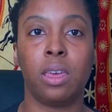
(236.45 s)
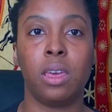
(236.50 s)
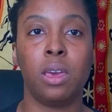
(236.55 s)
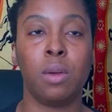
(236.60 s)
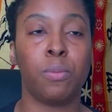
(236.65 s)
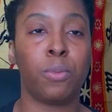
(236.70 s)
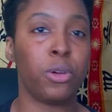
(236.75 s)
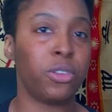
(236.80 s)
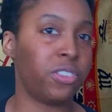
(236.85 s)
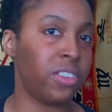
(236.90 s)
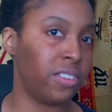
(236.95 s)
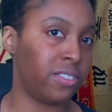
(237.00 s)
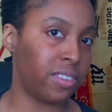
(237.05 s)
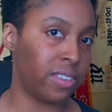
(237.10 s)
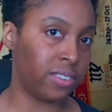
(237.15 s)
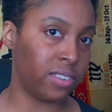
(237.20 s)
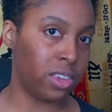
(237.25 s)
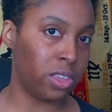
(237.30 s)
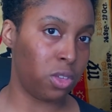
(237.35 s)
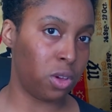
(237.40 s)
presents as
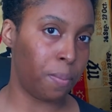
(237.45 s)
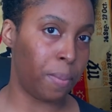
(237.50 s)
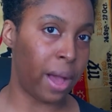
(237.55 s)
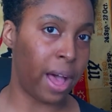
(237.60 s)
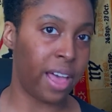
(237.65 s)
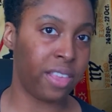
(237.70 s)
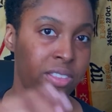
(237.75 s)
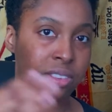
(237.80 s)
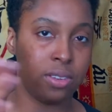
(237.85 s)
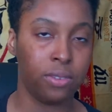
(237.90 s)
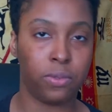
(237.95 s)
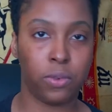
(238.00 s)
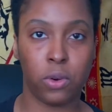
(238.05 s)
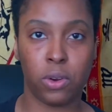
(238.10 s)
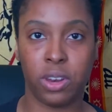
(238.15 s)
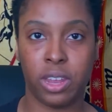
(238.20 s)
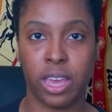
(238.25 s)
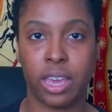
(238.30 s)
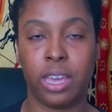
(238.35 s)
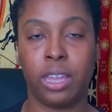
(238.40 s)
either positive or
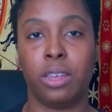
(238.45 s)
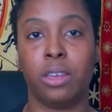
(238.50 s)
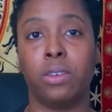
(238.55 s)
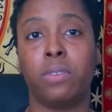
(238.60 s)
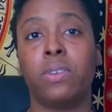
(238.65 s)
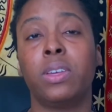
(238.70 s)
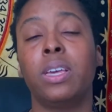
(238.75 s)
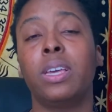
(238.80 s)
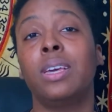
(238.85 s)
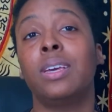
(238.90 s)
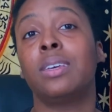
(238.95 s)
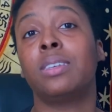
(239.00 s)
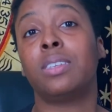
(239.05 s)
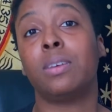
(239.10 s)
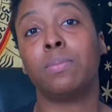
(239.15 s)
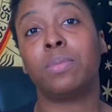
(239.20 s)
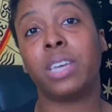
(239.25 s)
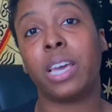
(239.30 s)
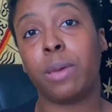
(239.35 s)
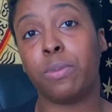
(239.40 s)
negative.
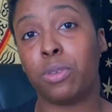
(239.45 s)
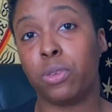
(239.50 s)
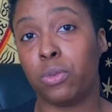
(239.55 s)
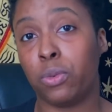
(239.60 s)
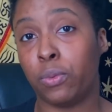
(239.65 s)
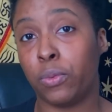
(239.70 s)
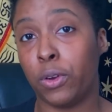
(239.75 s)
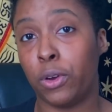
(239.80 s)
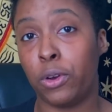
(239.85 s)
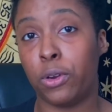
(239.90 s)
Sometimes it's referred